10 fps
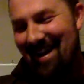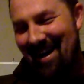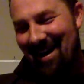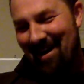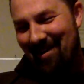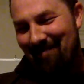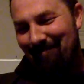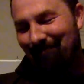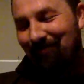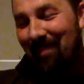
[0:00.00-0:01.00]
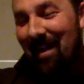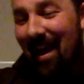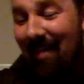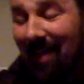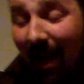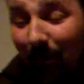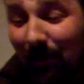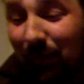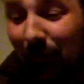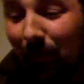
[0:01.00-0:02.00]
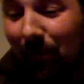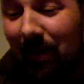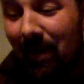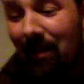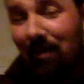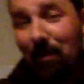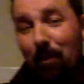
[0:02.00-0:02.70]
And that was, for me, the